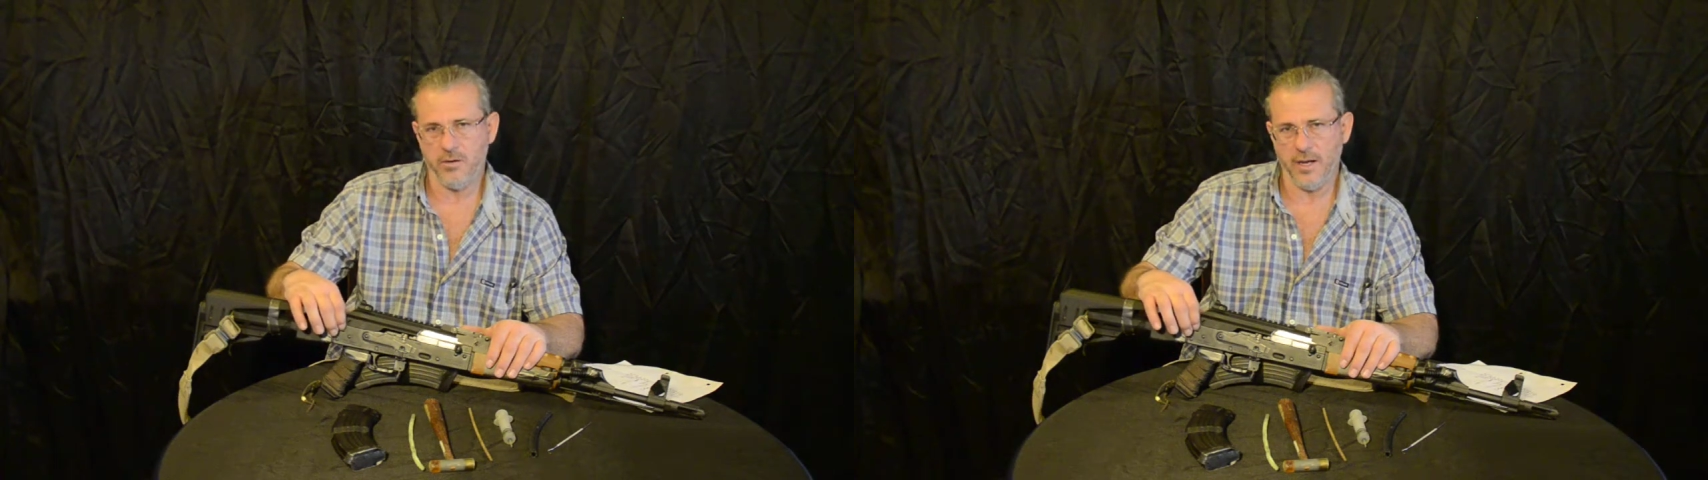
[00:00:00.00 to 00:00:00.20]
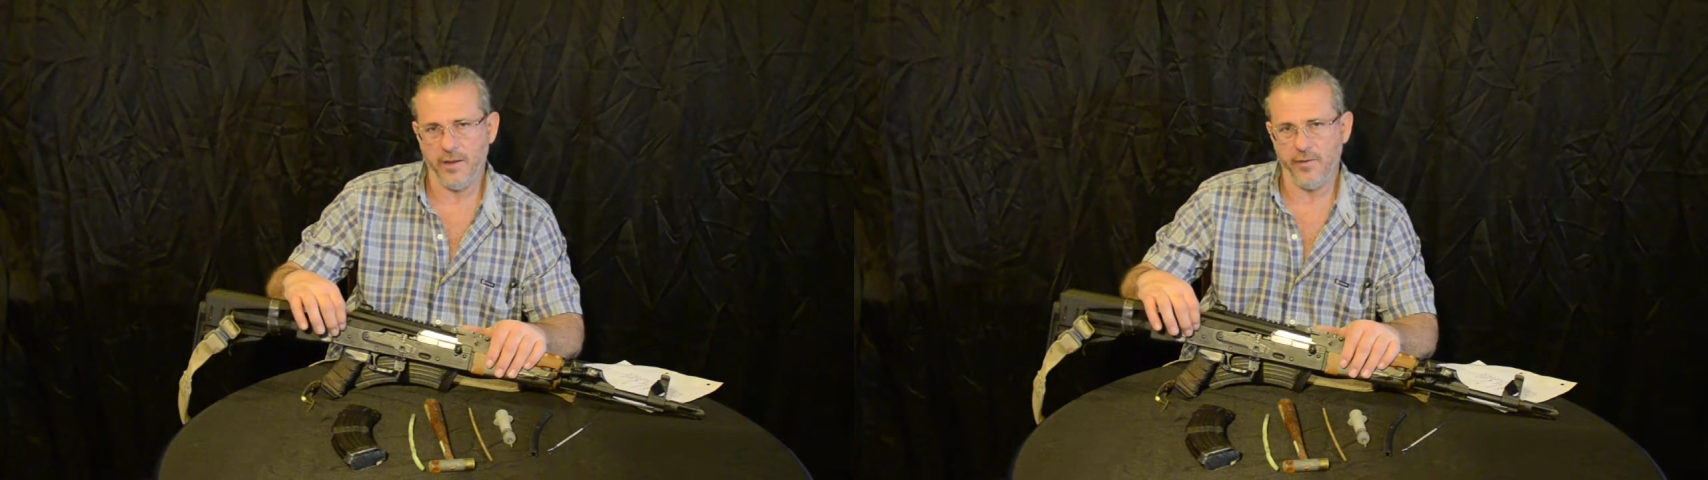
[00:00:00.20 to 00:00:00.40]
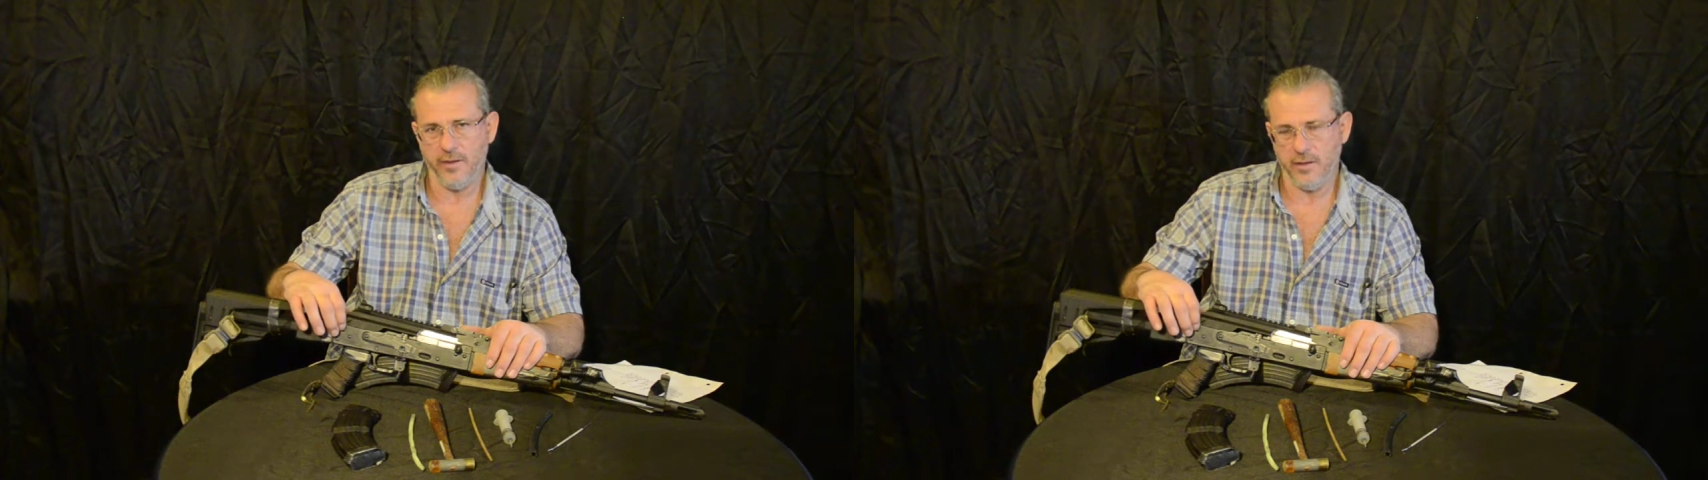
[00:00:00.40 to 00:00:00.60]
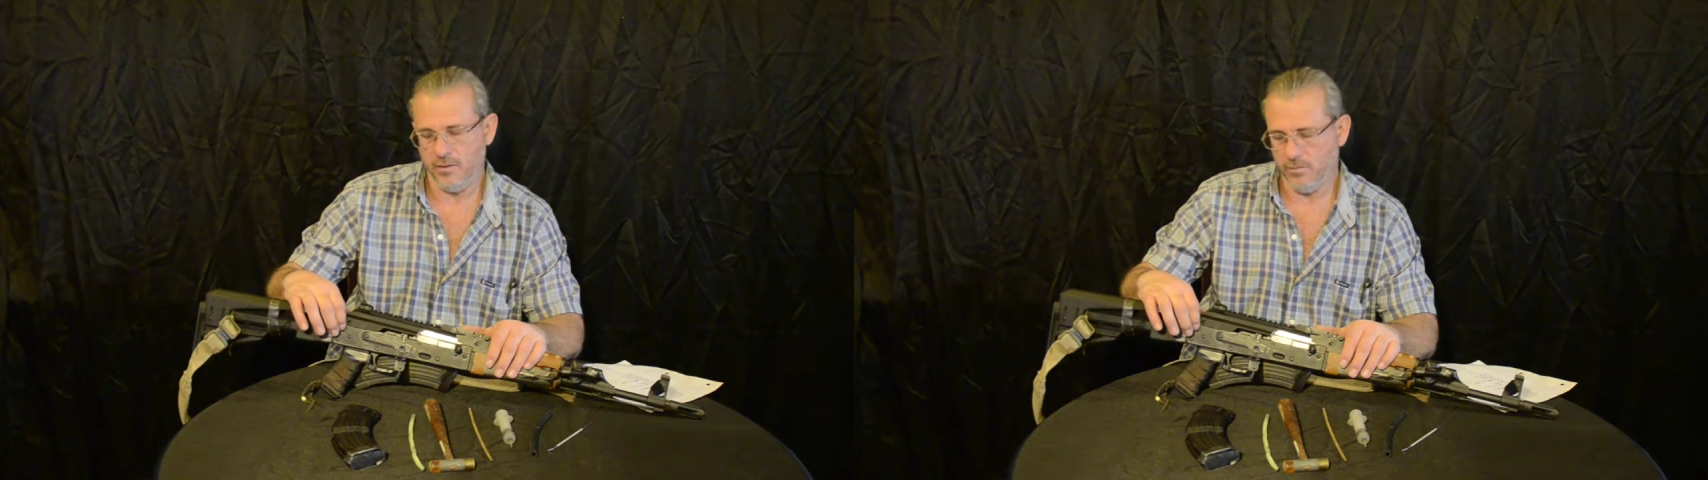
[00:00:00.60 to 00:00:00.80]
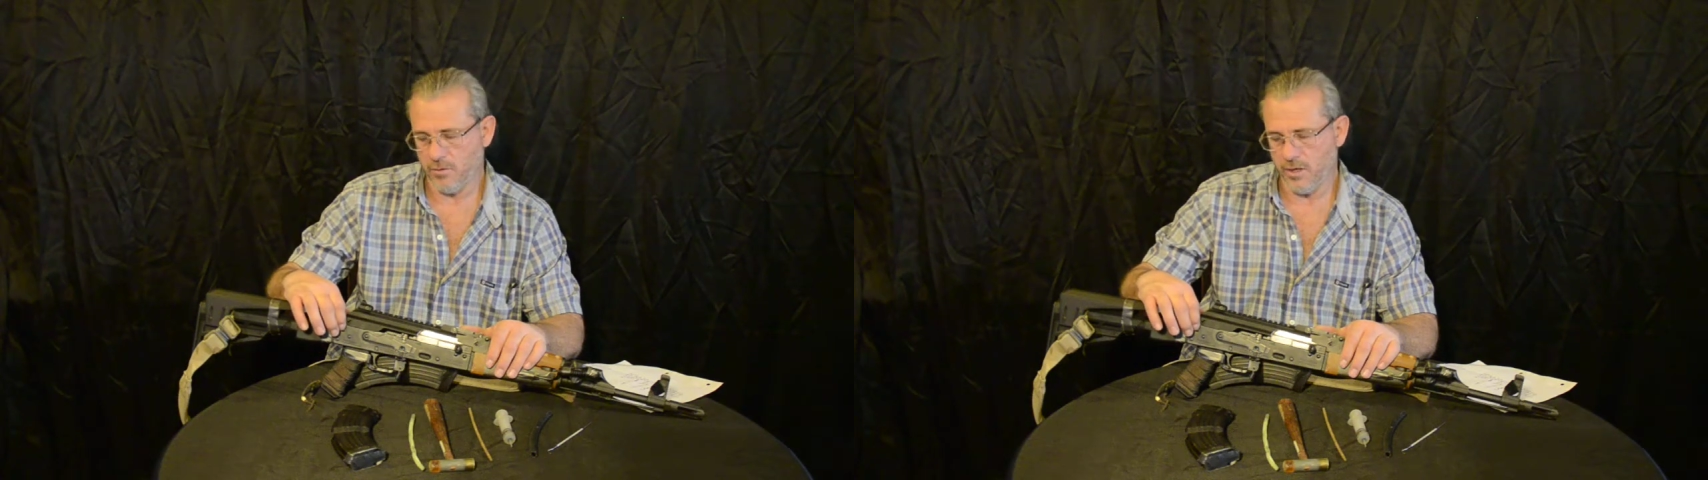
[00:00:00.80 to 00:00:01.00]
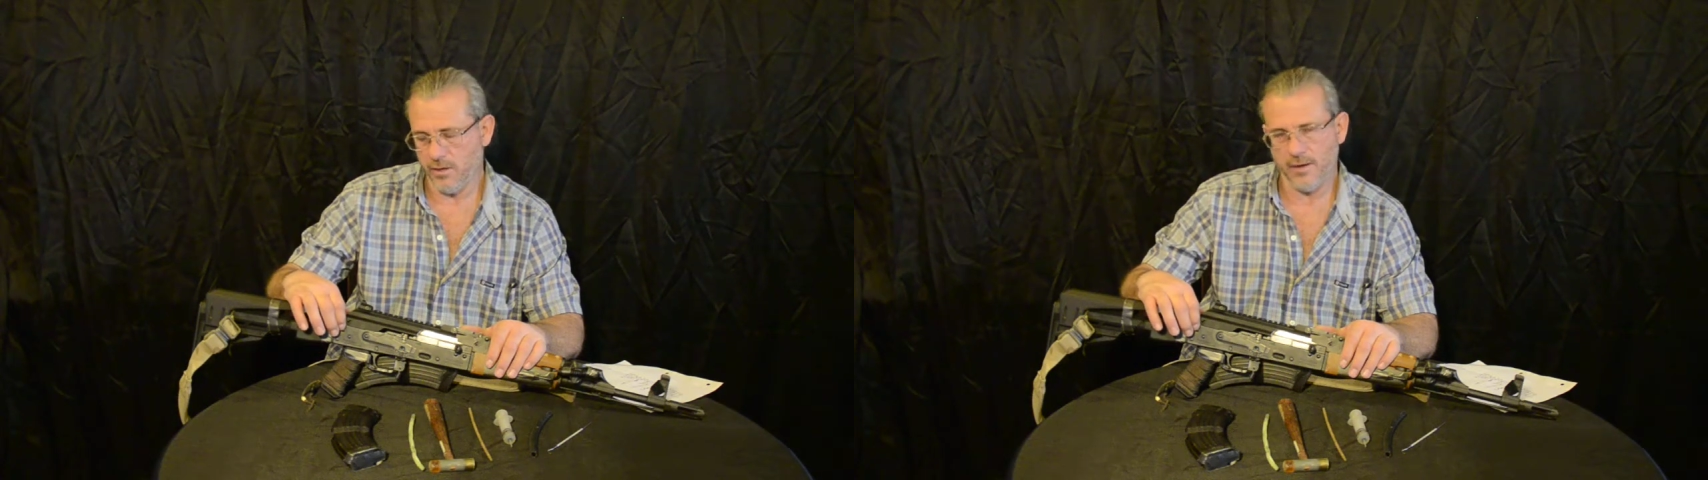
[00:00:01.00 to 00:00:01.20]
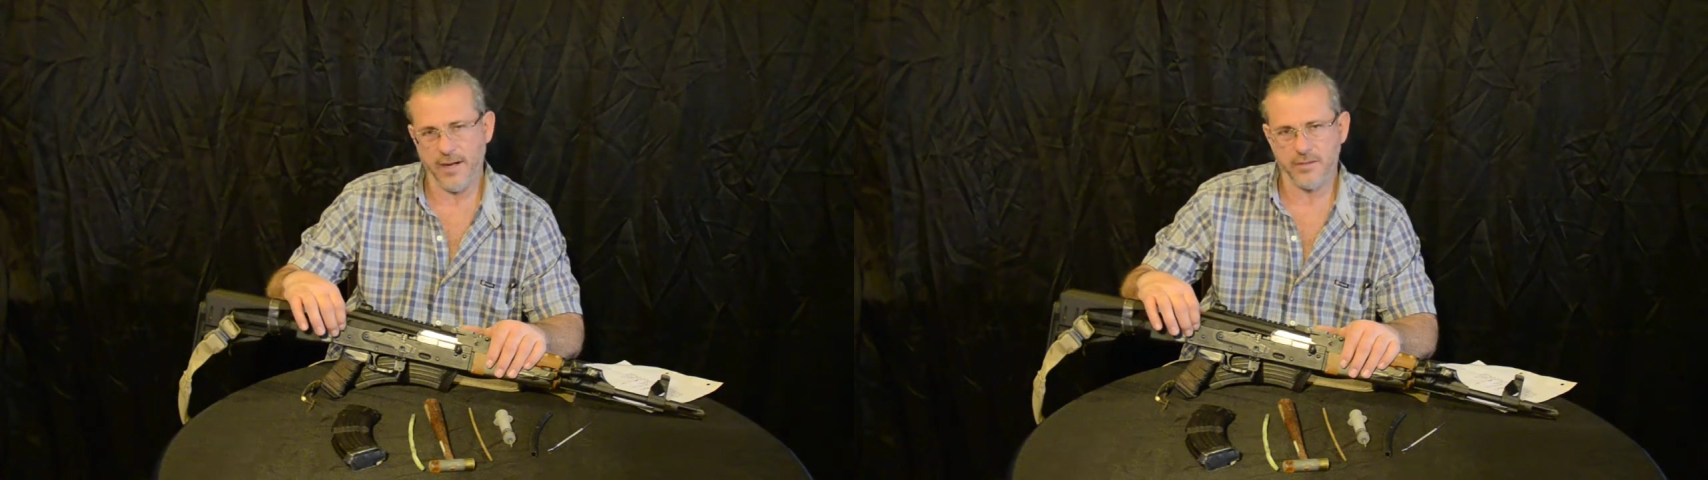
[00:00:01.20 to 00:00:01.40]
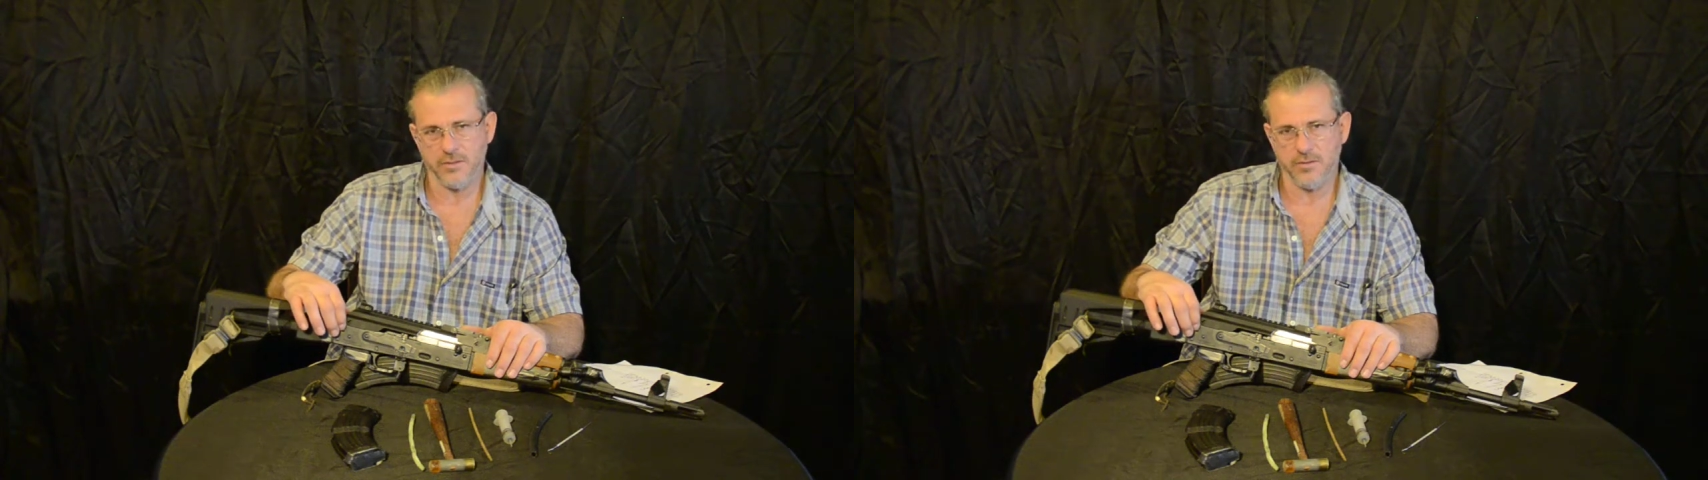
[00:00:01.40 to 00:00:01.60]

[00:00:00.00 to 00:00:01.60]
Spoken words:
and the rear